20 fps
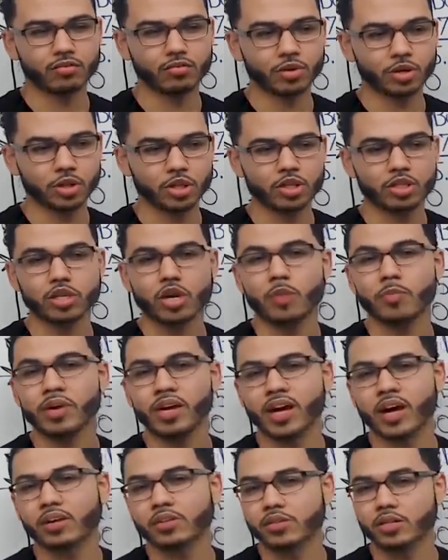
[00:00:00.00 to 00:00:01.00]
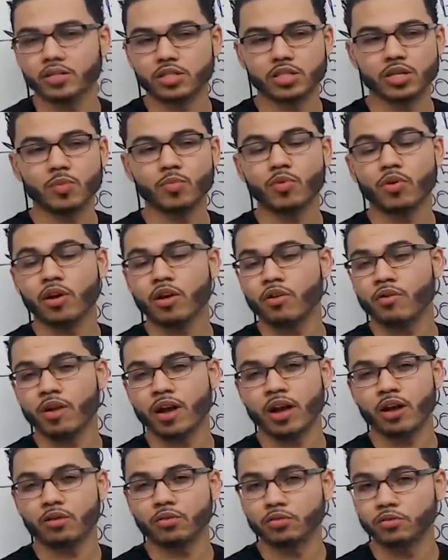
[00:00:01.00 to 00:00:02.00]
which is coming out to somewhere
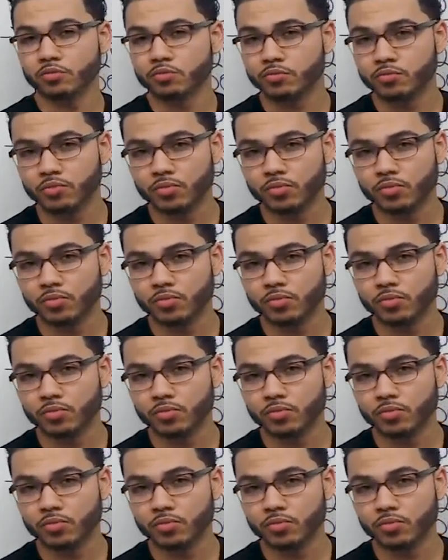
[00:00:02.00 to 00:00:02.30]
around